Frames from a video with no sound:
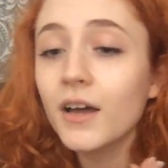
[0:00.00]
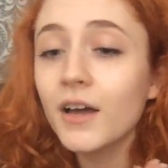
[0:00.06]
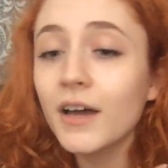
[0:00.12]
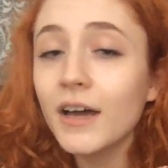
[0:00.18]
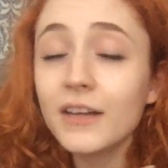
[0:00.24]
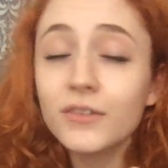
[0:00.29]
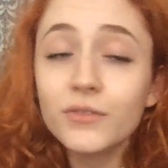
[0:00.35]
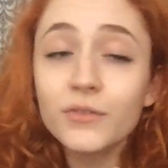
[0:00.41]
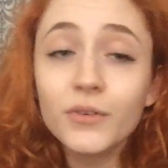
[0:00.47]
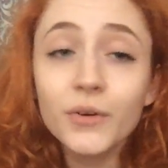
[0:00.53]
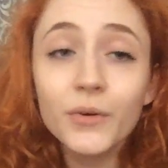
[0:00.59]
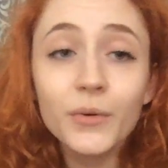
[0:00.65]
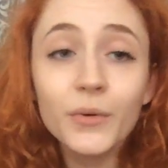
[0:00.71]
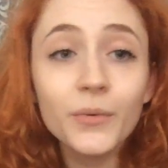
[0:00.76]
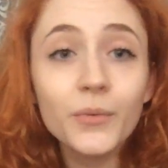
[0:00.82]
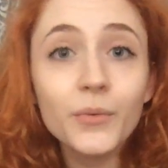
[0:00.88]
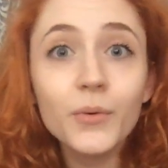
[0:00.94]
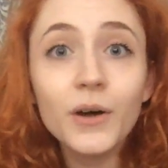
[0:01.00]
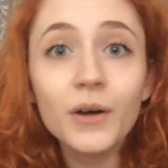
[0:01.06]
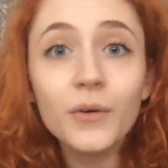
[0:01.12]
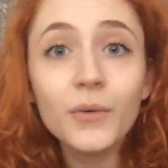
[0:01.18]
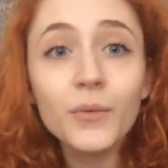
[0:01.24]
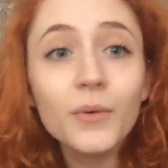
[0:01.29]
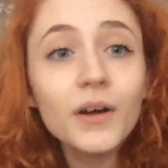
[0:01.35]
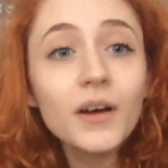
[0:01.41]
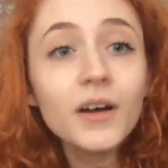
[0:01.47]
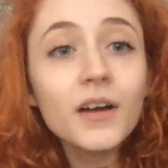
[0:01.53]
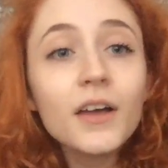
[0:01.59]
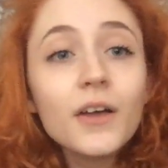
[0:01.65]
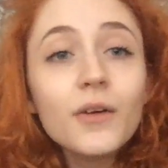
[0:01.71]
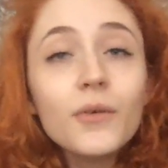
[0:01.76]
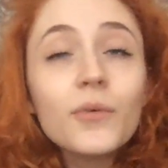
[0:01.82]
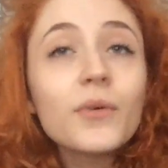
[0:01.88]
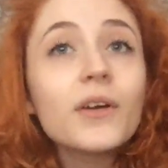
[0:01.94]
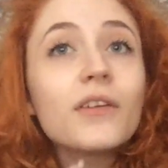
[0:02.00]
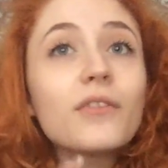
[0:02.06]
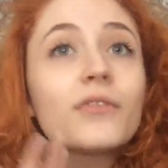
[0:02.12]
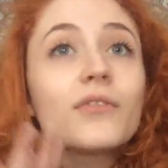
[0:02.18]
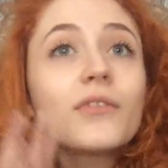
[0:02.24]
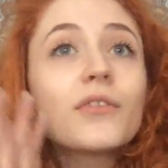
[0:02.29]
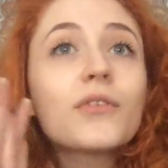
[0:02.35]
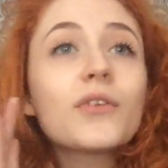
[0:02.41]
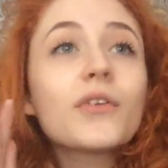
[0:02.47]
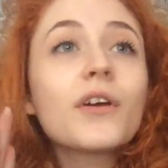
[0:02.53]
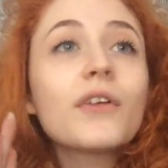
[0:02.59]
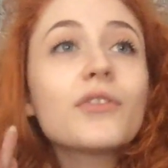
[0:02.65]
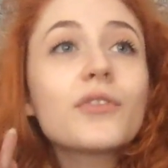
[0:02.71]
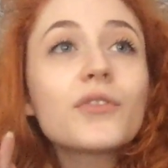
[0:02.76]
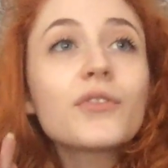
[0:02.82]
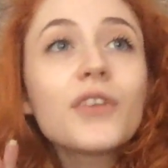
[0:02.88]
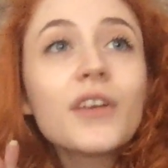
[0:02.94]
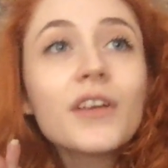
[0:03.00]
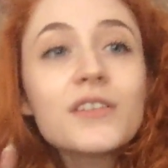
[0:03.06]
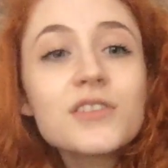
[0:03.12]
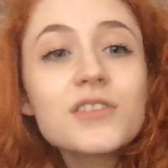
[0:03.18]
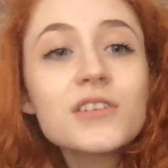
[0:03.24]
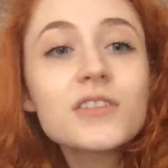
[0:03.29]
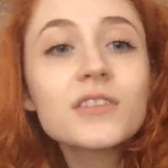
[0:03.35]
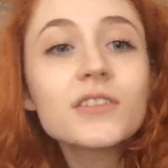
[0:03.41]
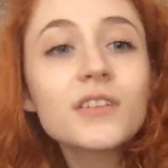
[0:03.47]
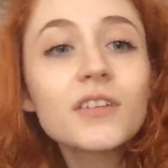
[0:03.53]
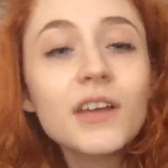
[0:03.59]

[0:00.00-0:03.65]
I don't know, what if you're changing,